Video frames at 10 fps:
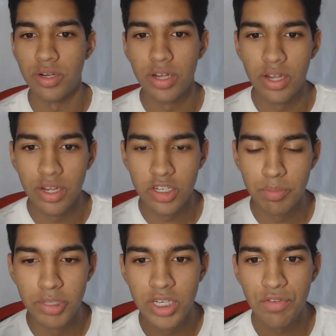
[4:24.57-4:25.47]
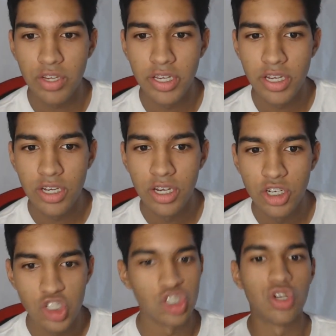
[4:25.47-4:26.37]
specifically just
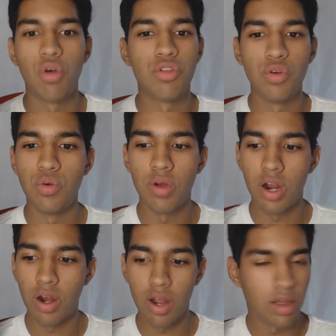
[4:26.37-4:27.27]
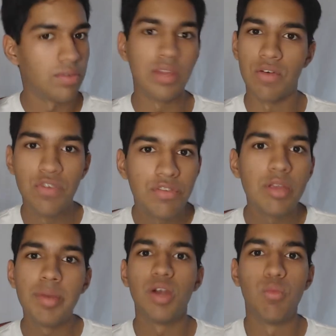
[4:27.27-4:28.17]
go through a 15-minute
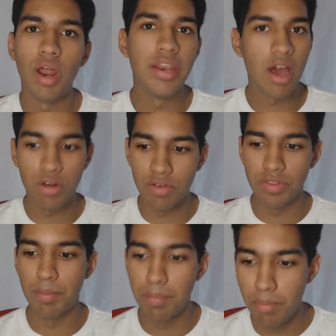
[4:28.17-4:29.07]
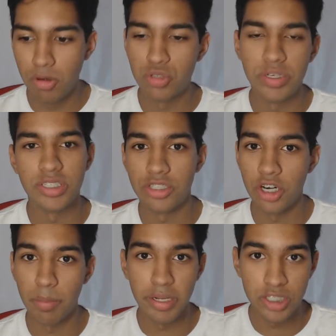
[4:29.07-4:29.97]
rundown of the most recent tournament.
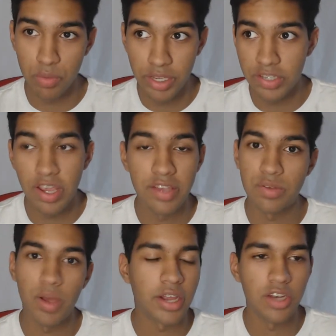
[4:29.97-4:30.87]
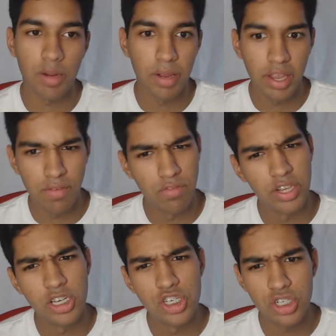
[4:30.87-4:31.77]
So in this case, I could talk about
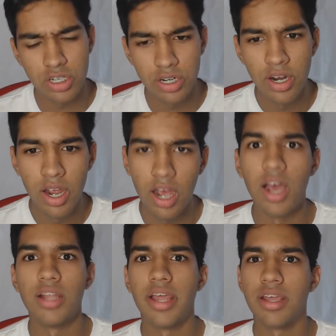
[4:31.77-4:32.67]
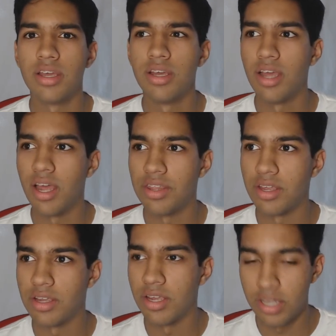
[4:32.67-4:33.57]
Villager, I think
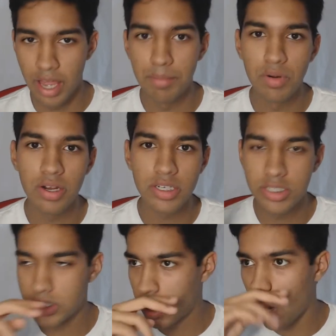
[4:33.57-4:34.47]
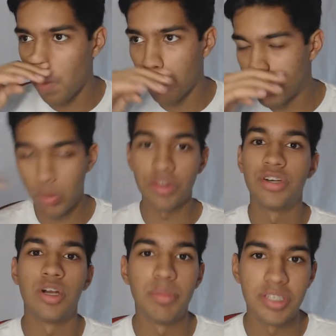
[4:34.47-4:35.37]
Glenbrooks, so other tournaments
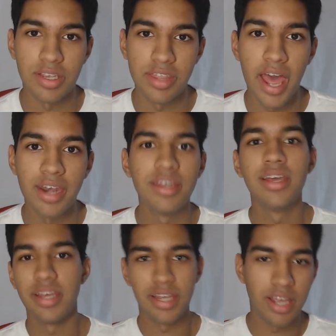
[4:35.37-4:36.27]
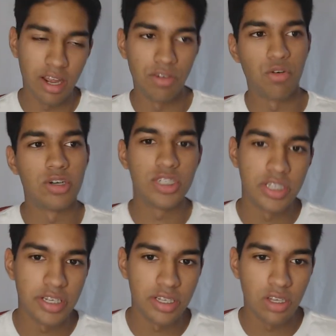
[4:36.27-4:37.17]
like that. Unfortunately,
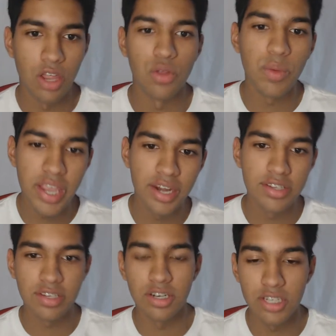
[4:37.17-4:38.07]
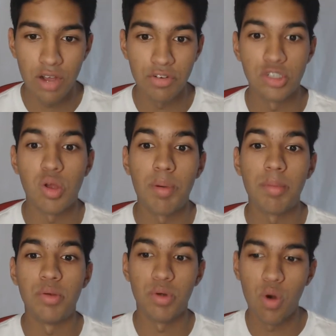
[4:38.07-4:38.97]
on the weekend it's a little tougher, so I'll probably
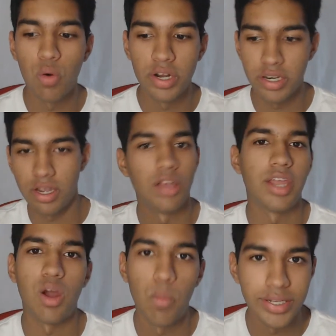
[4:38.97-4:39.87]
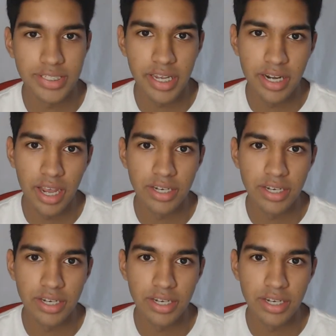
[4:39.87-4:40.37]
record it on a Wednesday night,